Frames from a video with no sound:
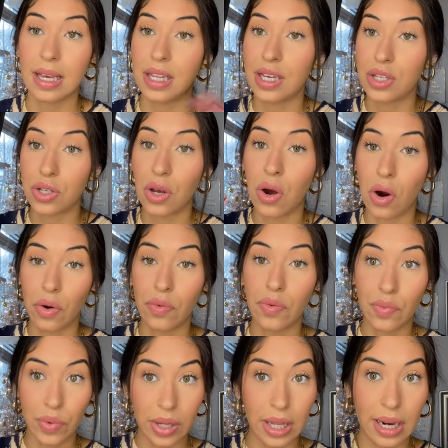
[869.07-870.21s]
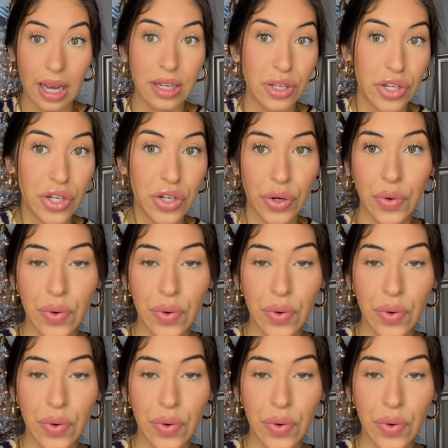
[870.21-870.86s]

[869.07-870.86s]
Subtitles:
These are really nice too.